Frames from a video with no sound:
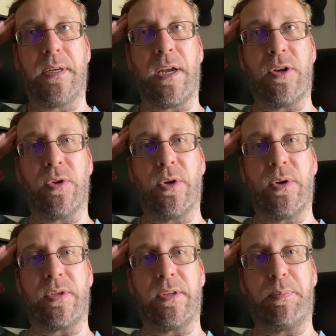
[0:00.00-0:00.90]
And you'll
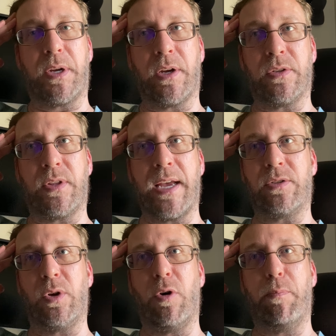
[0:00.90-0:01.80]
notice this because that's
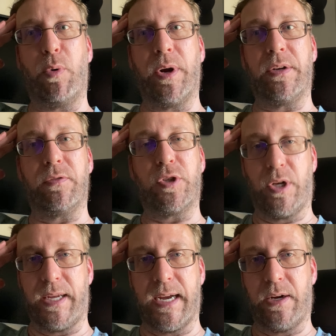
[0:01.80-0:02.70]
the whole point of
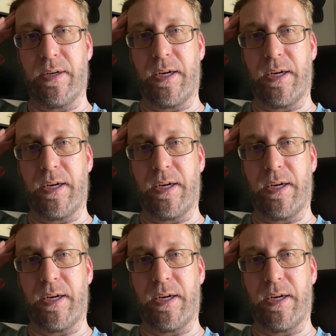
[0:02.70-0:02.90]
chilling out